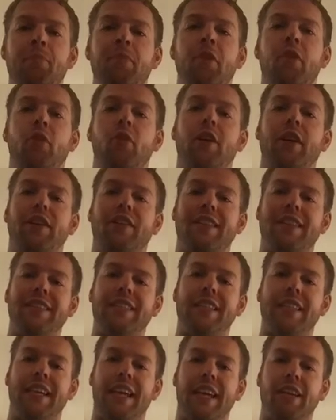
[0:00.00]
you can
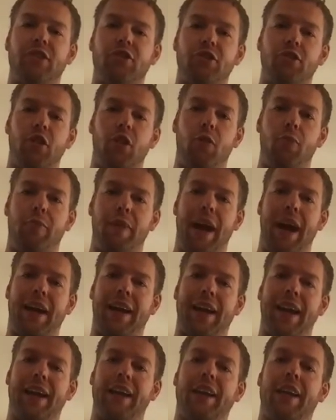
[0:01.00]
disengage your low
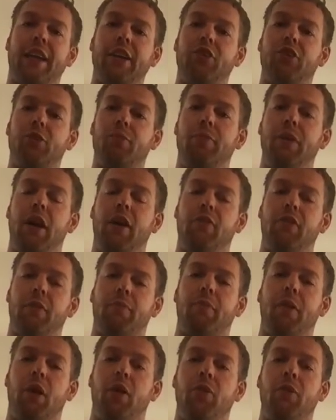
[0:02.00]
back and get your pelvic
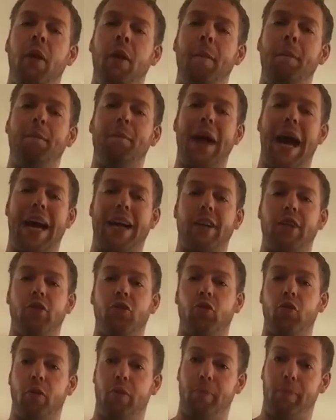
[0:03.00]
bone back
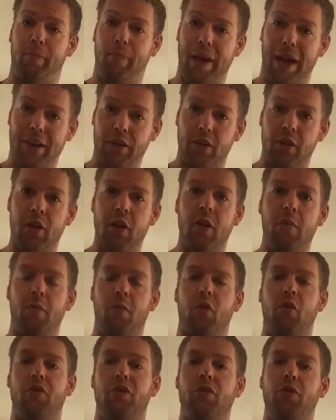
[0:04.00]
into a better,
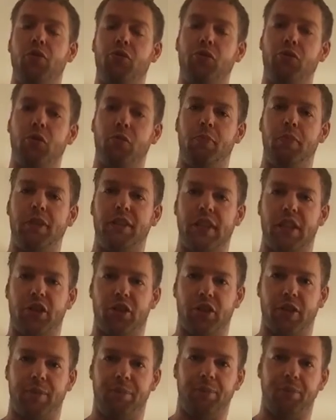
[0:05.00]
more neutral
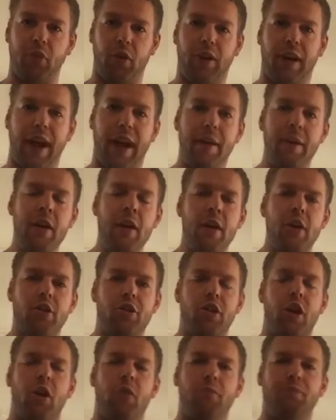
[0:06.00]
position. Okay?
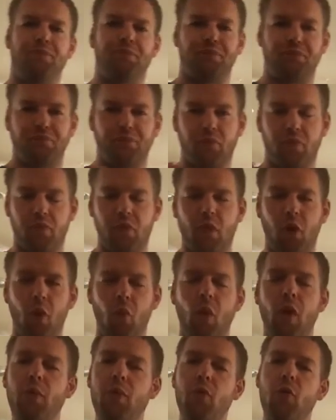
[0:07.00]
So,
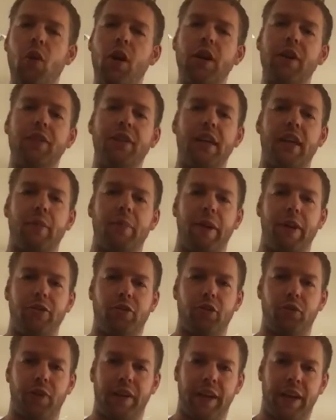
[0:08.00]
what we want to think about
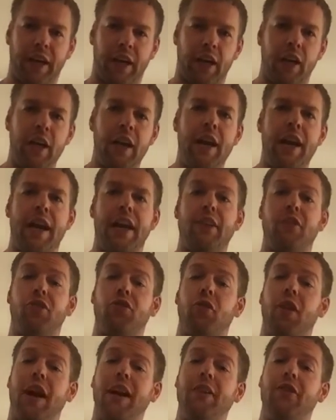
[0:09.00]
doing here is
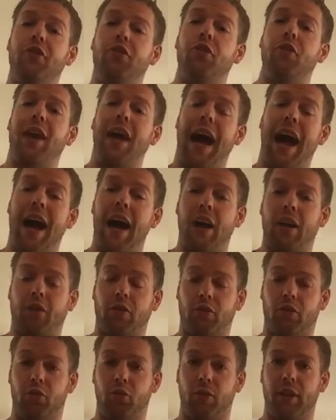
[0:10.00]
trying to do
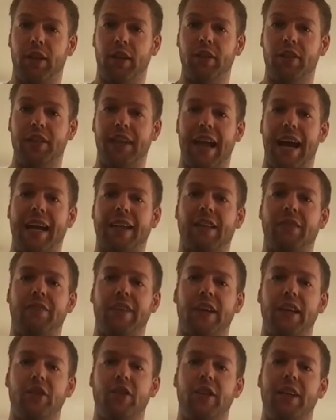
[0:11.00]
drills and
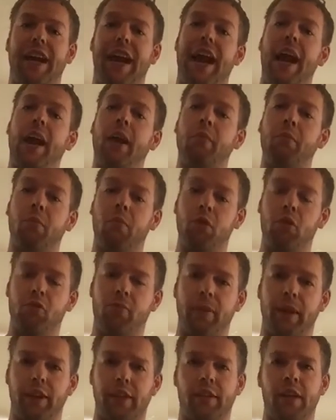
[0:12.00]
activation and
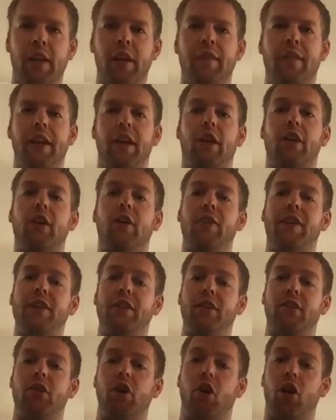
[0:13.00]
movements that are going
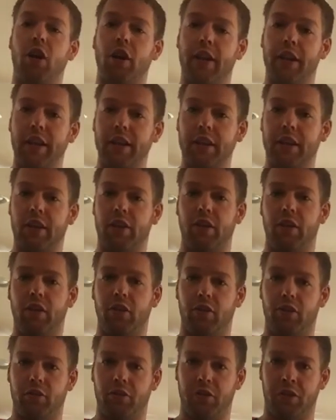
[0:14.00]
to target the
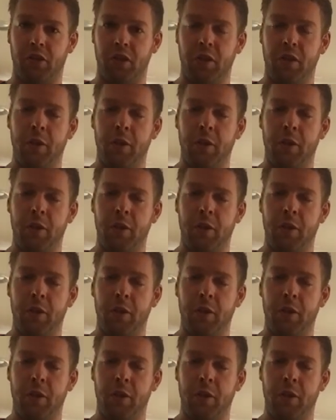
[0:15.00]
glutes